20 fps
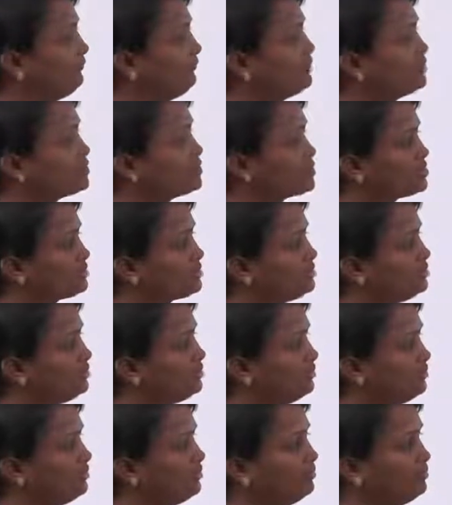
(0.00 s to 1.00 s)
which
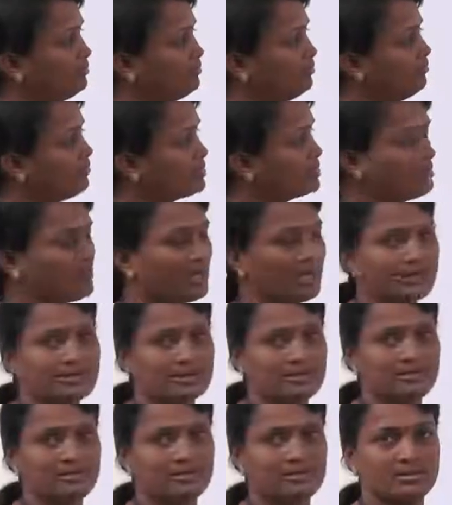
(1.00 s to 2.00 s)

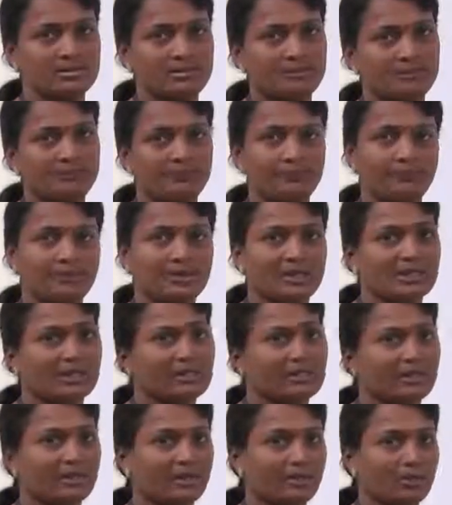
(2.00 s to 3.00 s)
makes us
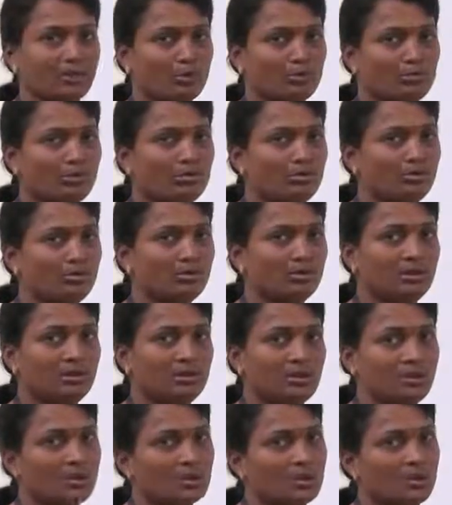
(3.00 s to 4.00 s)
clear about the
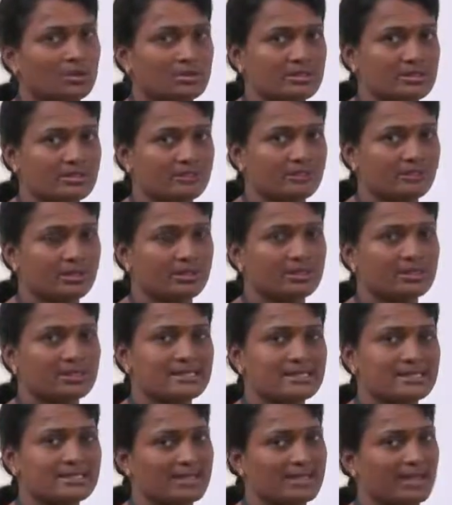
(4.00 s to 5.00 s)
concept
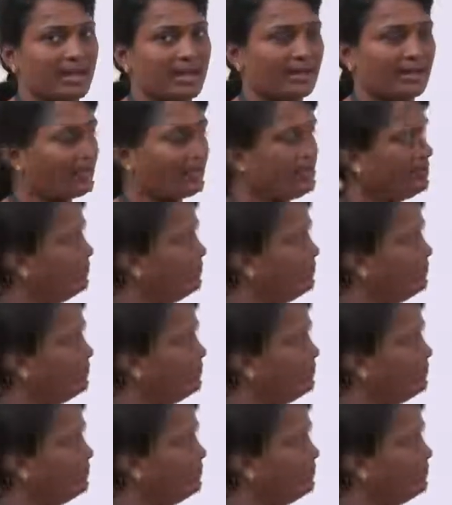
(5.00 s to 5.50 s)
stack.